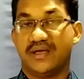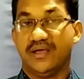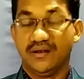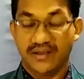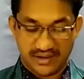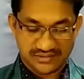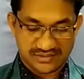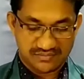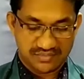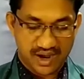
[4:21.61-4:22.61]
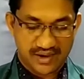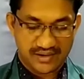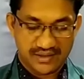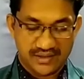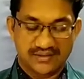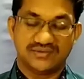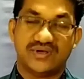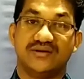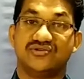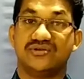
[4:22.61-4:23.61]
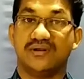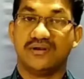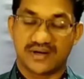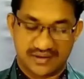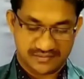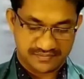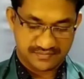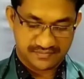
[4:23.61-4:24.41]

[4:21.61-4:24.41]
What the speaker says: inherited by their children.